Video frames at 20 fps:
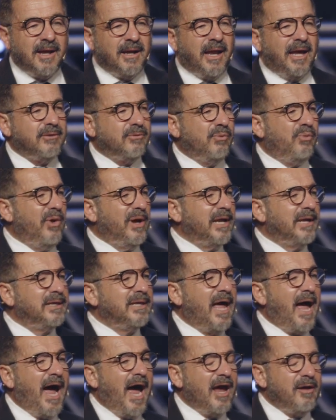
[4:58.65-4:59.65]
Like, what a
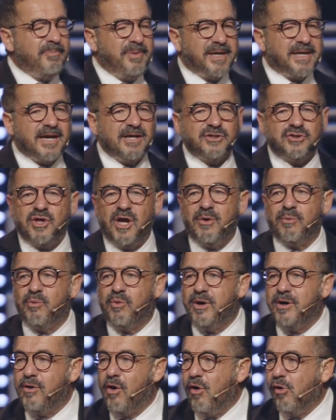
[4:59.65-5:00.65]
lie, because they
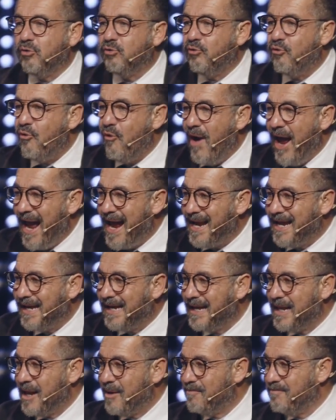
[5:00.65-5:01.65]
were
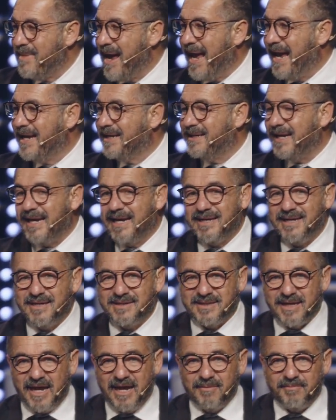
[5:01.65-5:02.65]
already made in
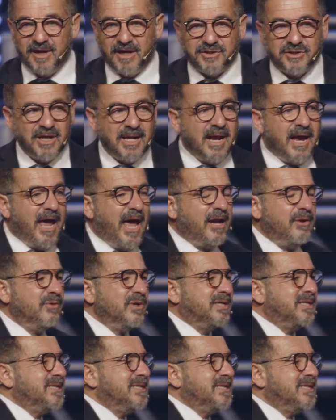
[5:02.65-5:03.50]
his image. And it was